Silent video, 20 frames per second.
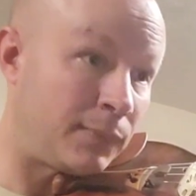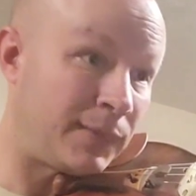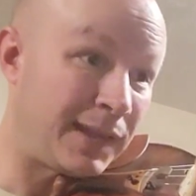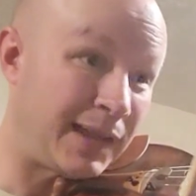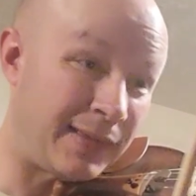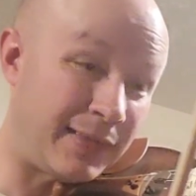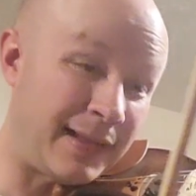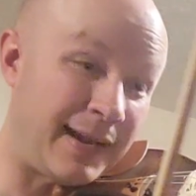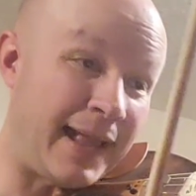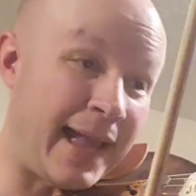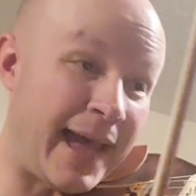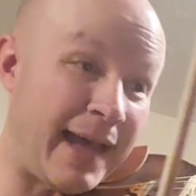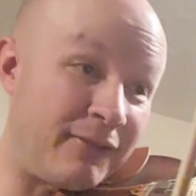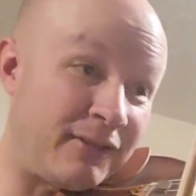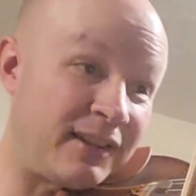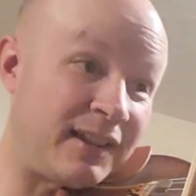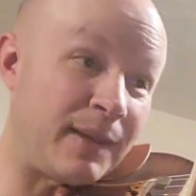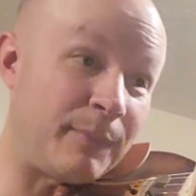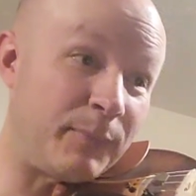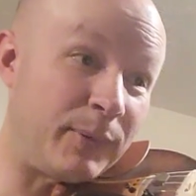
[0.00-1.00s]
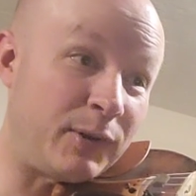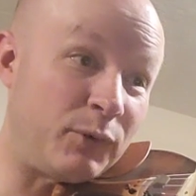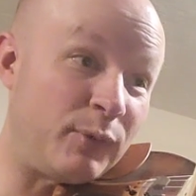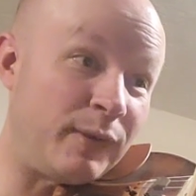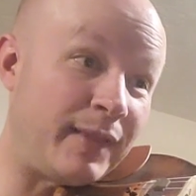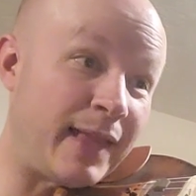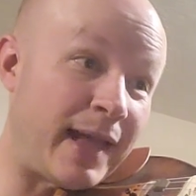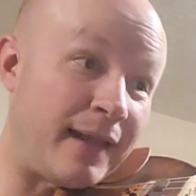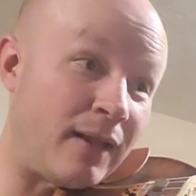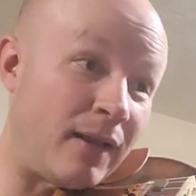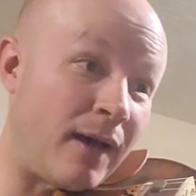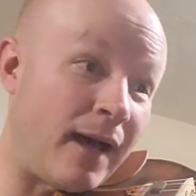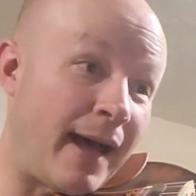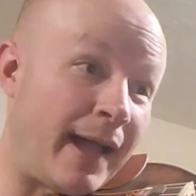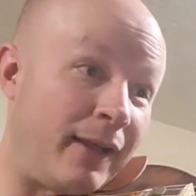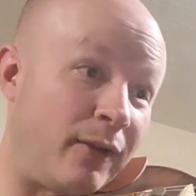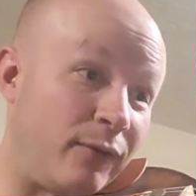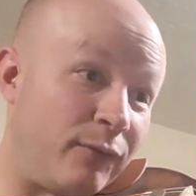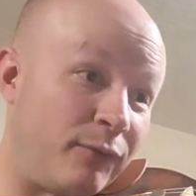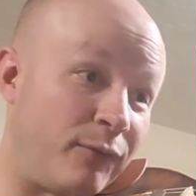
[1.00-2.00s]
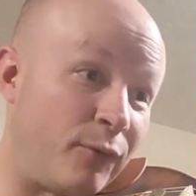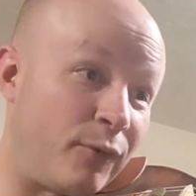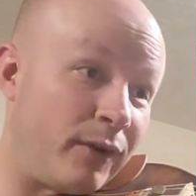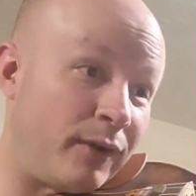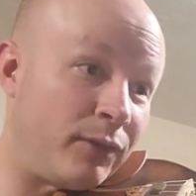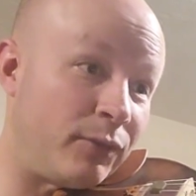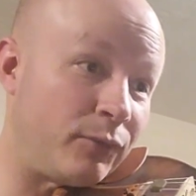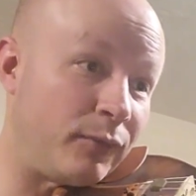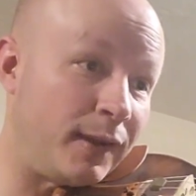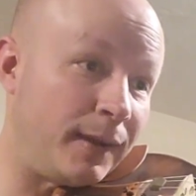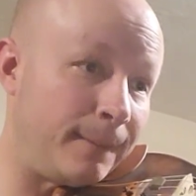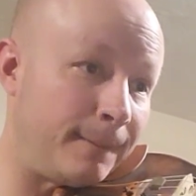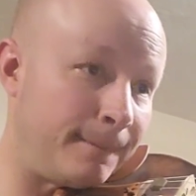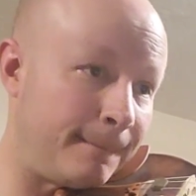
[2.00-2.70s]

And then half step between that higher 4 and 3.